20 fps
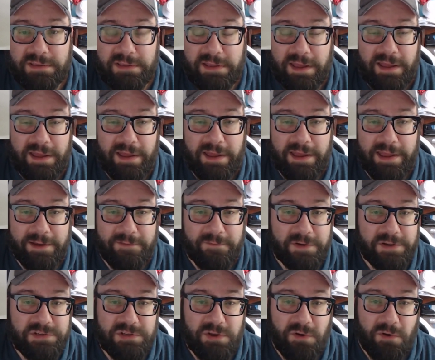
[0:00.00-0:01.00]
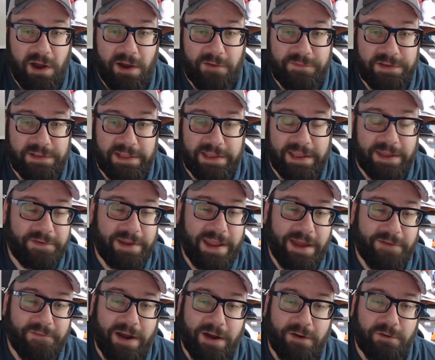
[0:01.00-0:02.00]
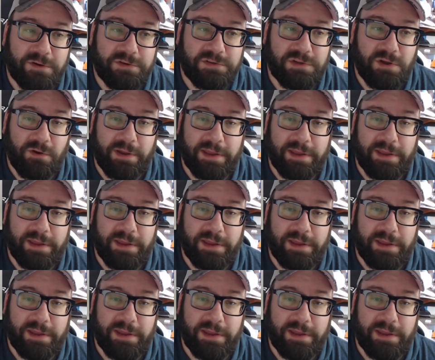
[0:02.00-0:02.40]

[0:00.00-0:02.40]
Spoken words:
Every so often, like every half hour or so,